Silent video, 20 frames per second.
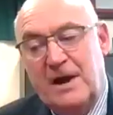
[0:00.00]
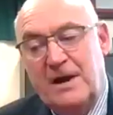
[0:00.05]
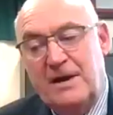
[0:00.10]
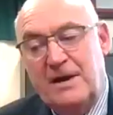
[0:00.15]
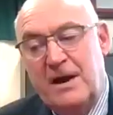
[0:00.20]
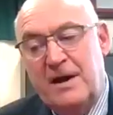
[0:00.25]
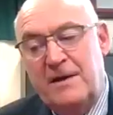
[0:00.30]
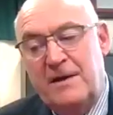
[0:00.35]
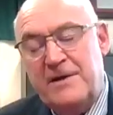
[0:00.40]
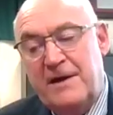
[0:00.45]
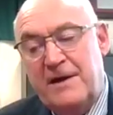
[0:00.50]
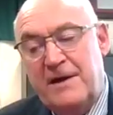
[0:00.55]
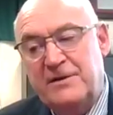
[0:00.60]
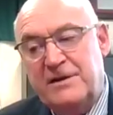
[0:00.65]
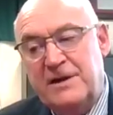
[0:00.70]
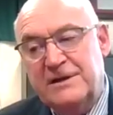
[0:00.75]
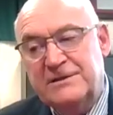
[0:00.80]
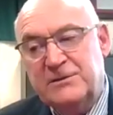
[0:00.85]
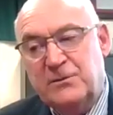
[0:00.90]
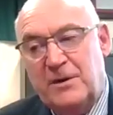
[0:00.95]
I have a
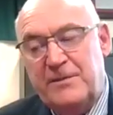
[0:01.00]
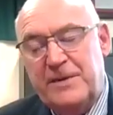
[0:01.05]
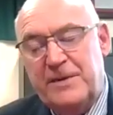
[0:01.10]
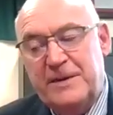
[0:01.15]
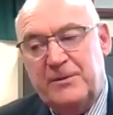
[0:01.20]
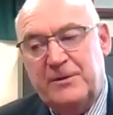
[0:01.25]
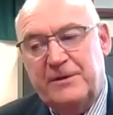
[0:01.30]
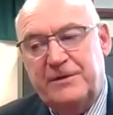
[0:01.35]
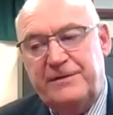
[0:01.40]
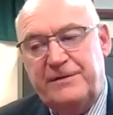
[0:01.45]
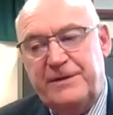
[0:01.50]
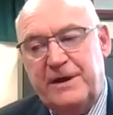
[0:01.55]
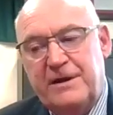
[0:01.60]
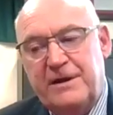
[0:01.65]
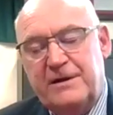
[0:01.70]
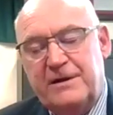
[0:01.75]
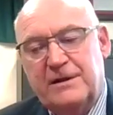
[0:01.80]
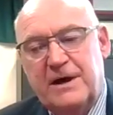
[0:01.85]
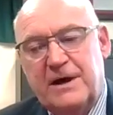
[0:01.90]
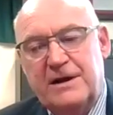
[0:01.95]
guess of what people
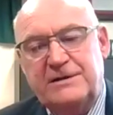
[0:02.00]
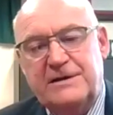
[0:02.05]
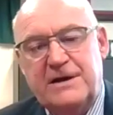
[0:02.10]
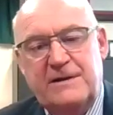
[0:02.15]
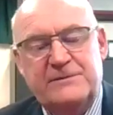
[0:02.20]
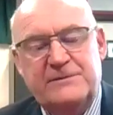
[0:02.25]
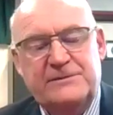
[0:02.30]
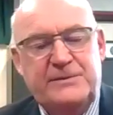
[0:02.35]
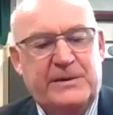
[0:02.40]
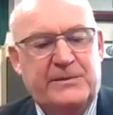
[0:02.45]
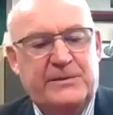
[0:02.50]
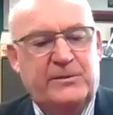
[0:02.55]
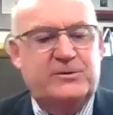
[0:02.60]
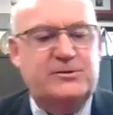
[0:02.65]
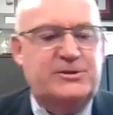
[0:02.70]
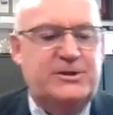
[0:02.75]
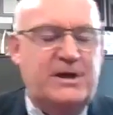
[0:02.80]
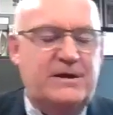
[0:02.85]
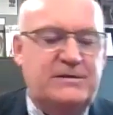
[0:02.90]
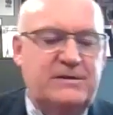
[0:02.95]
think. A lot of times people
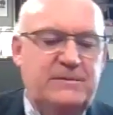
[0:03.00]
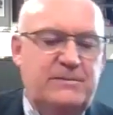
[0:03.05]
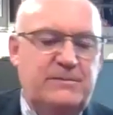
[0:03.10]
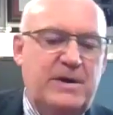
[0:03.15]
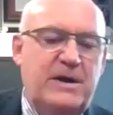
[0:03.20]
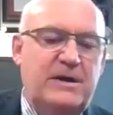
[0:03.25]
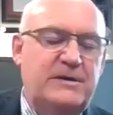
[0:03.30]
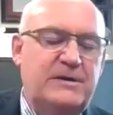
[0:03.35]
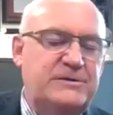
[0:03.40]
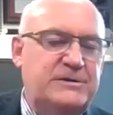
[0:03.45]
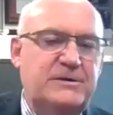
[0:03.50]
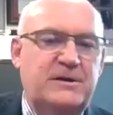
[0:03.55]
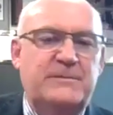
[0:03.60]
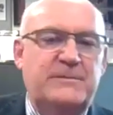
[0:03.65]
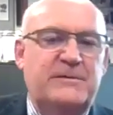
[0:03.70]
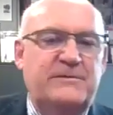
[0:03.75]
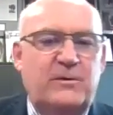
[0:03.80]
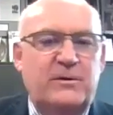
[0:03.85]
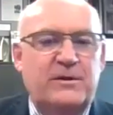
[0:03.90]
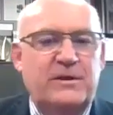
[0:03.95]
check the beds,
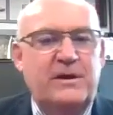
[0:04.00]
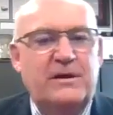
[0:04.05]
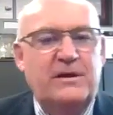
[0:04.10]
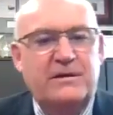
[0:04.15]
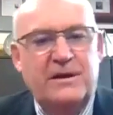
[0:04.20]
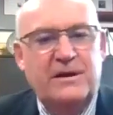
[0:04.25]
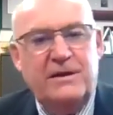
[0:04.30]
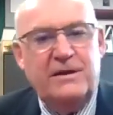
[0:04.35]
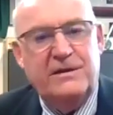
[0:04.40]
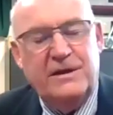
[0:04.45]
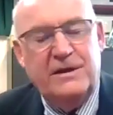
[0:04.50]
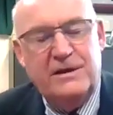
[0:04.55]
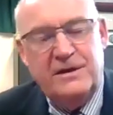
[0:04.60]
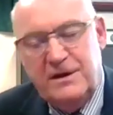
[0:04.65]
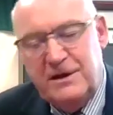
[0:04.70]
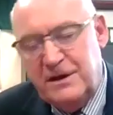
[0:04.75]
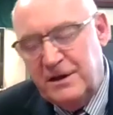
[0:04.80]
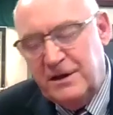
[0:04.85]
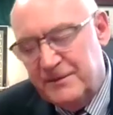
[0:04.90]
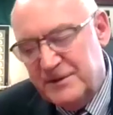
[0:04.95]
before they
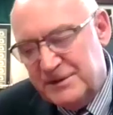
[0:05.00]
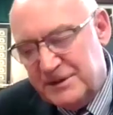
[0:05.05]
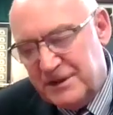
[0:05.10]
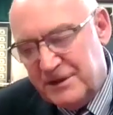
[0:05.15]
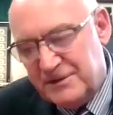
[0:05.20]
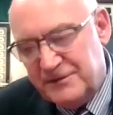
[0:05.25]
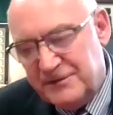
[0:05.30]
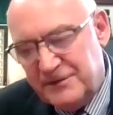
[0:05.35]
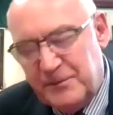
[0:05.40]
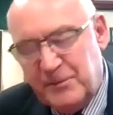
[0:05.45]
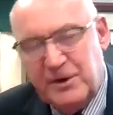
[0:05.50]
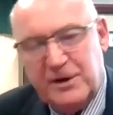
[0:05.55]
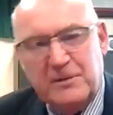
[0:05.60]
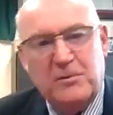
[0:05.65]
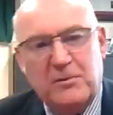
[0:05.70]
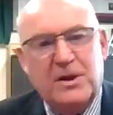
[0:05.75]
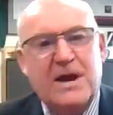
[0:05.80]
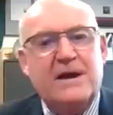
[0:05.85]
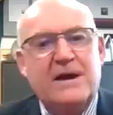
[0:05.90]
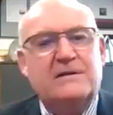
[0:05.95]
get in them and such, if they bring a
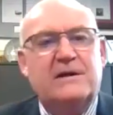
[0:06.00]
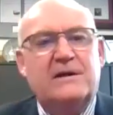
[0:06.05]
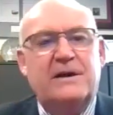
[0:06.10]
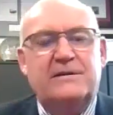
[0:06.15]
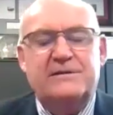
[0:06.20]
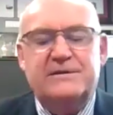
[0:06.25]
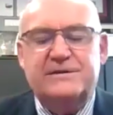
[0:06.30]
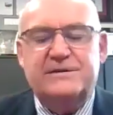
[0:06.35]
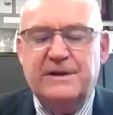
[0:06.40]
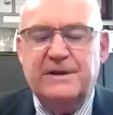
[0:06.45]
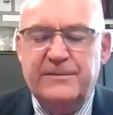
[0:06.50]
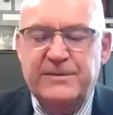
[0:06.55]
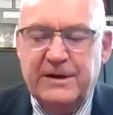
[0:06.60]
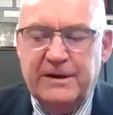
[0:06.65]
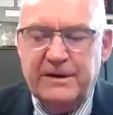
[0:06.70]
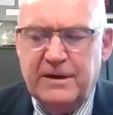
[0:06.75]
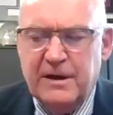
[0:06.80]
black light or something.